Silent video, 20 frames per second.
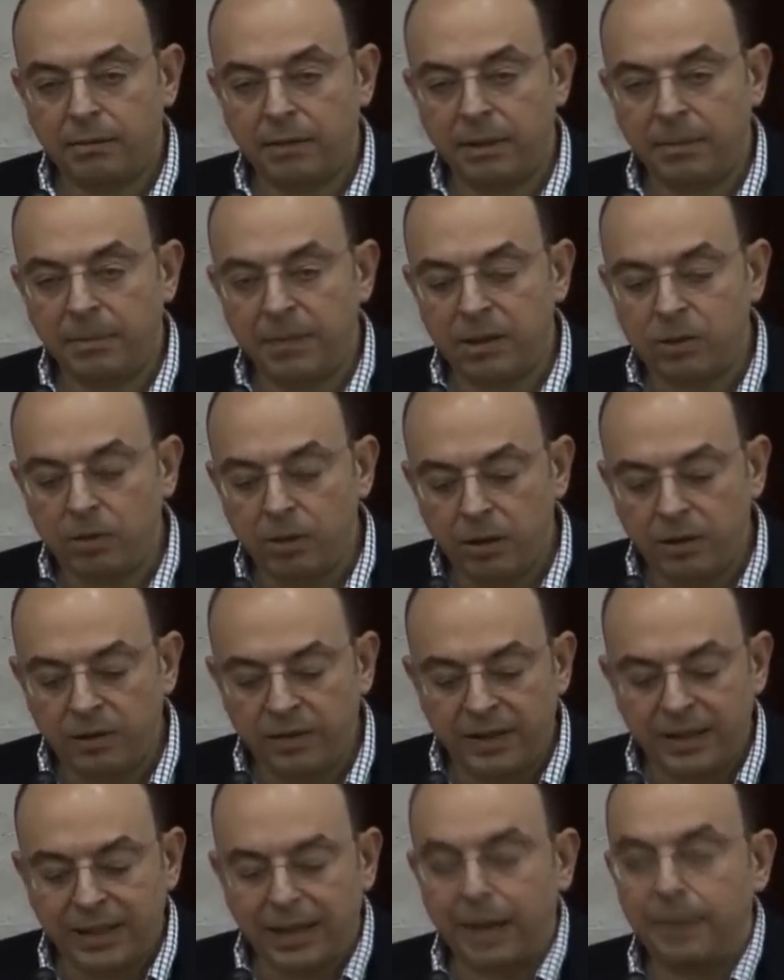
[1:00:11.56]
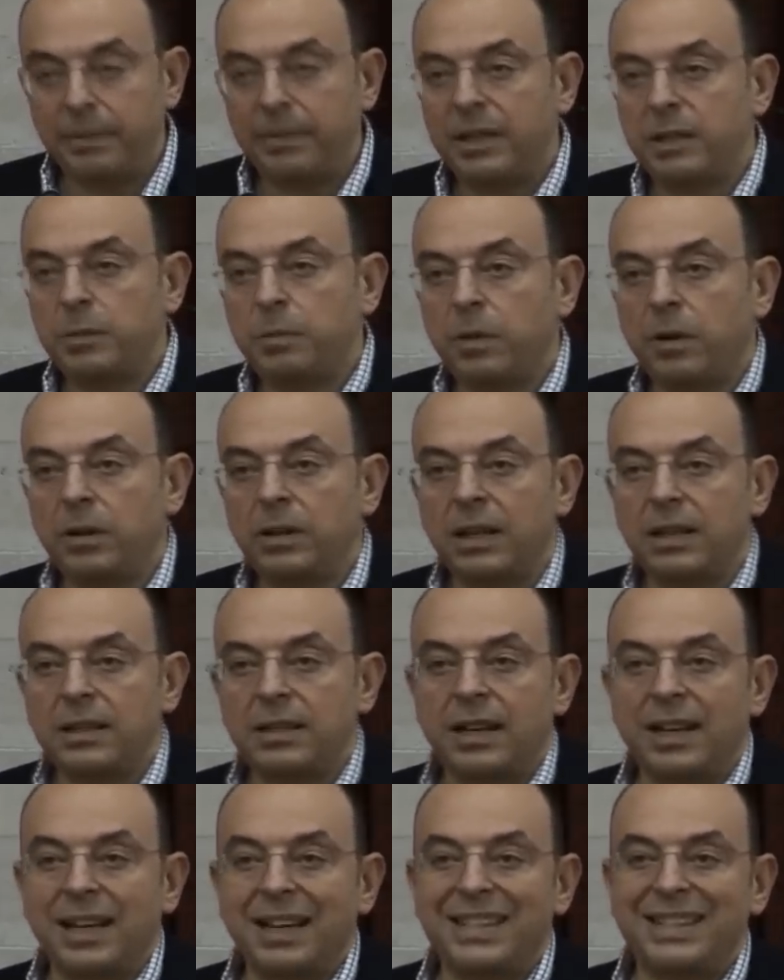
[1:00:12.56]
The majority of the time, these
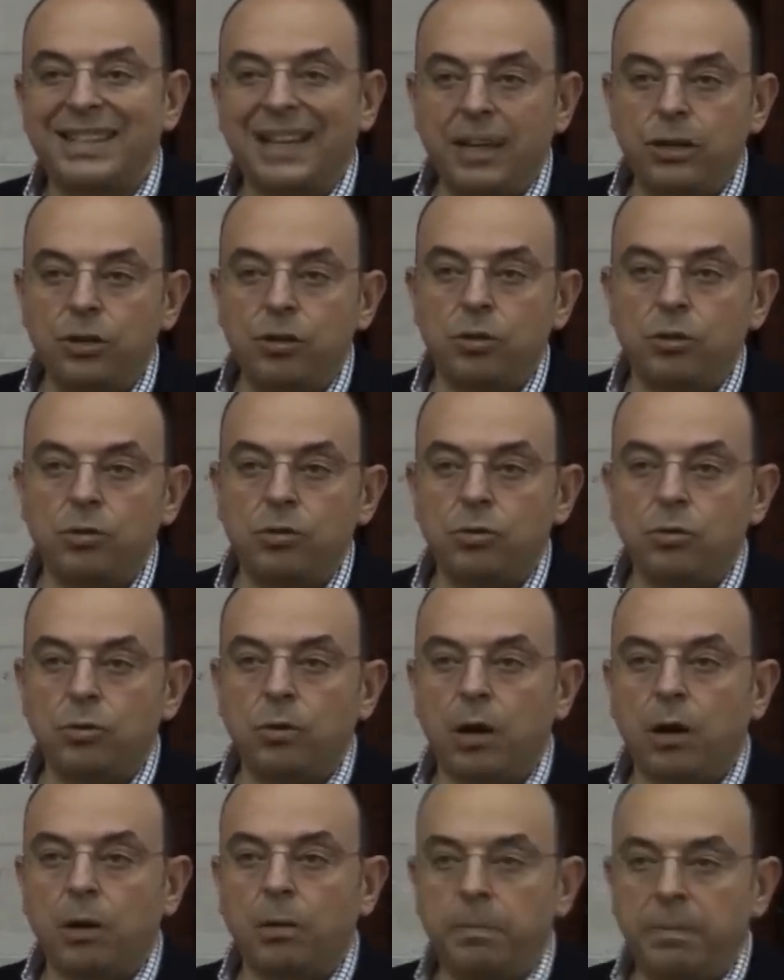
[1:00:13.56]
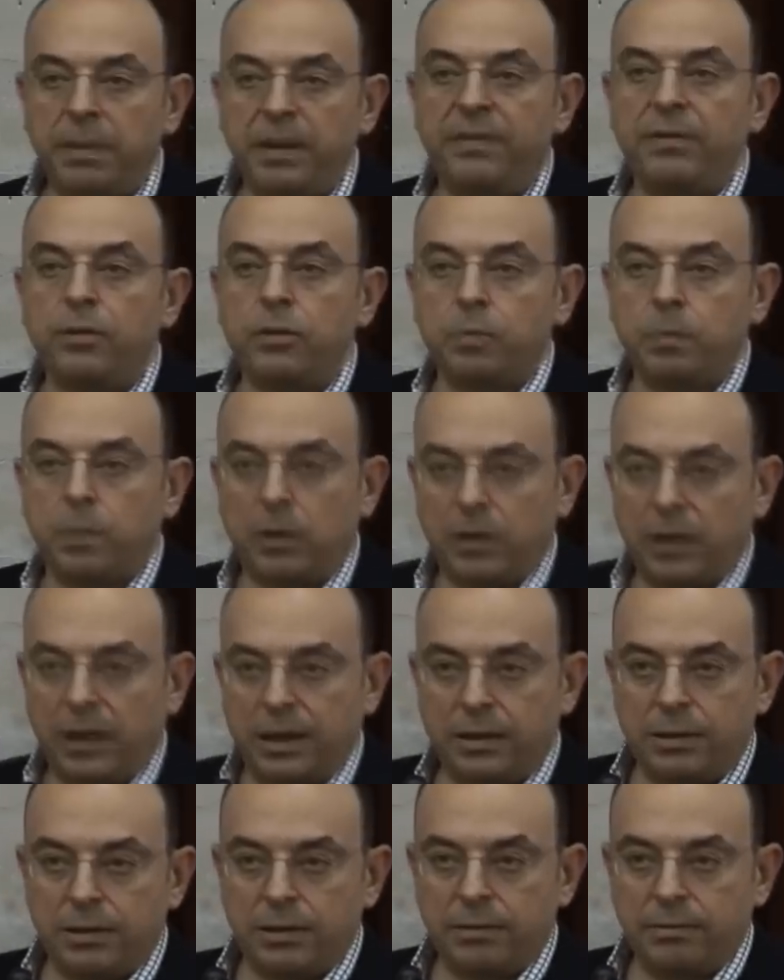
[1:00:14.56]
products are extensions to our previous
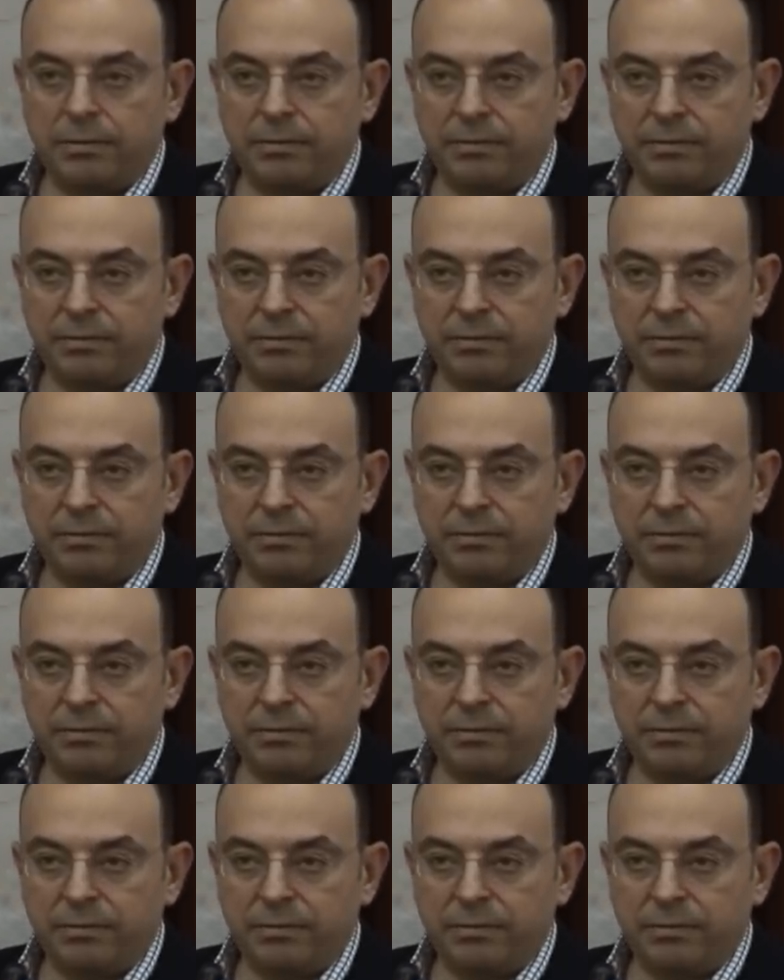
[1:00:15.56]
products.